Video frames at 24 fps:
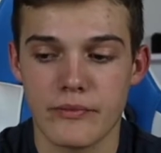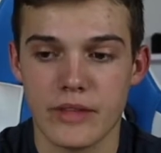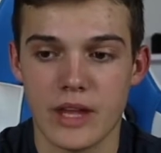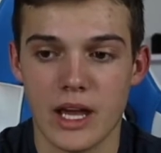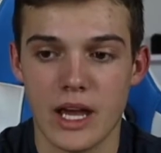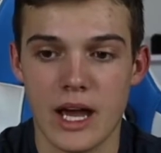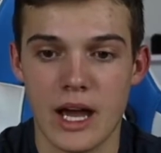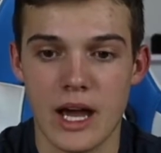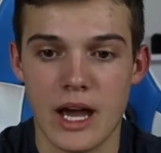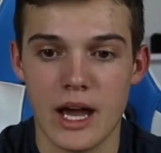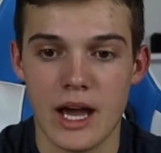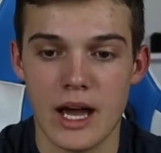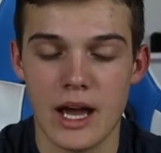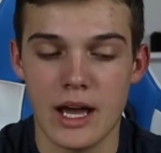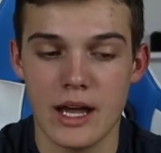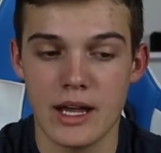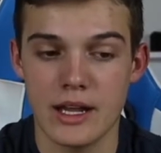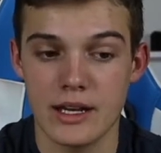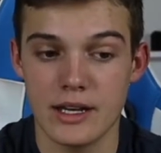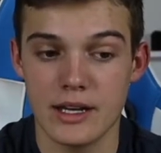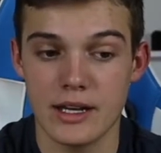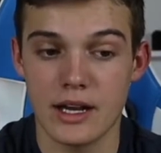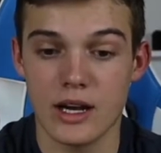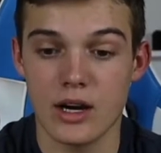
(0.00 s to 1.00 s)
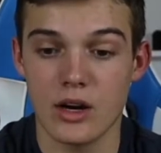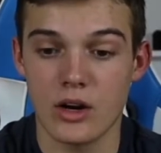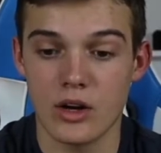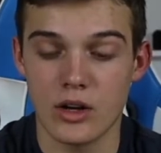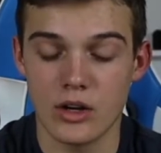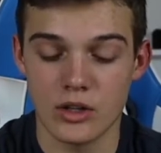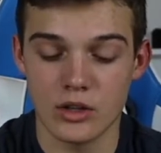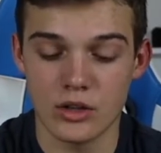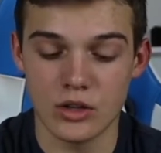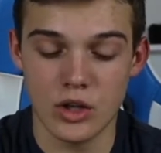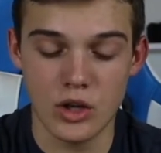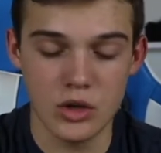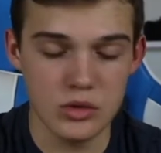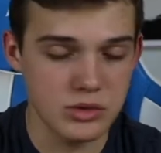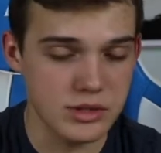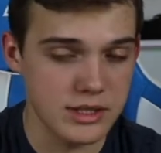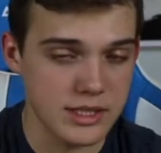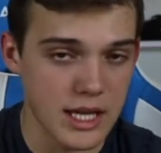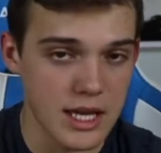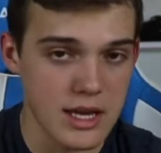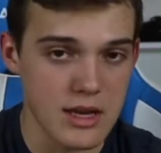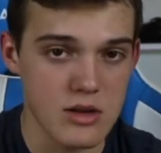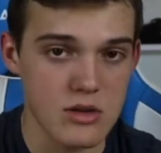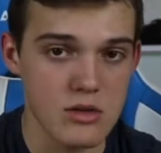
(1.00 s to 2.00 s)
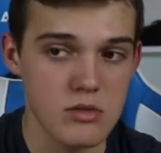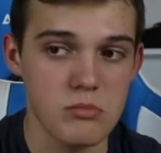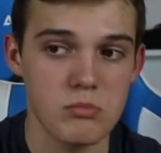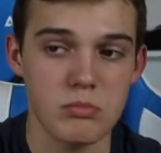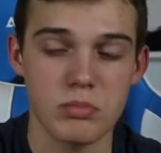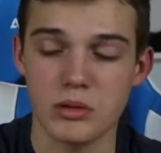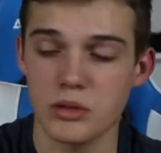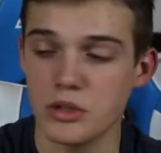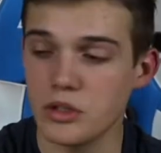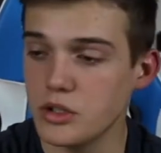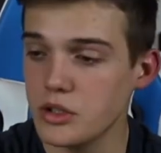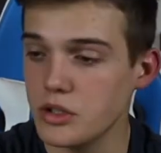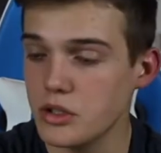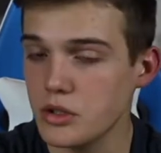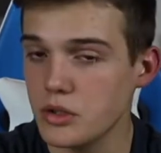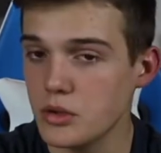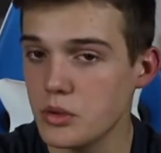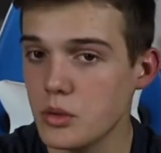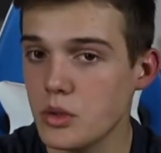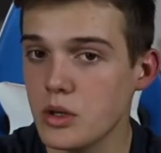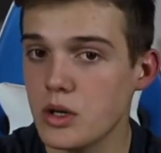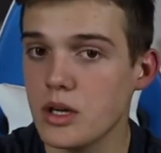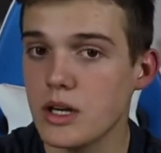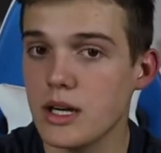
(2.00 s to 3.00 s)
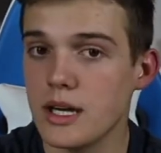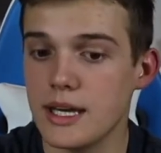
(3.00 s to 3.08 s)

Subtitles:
on a low scale, blue,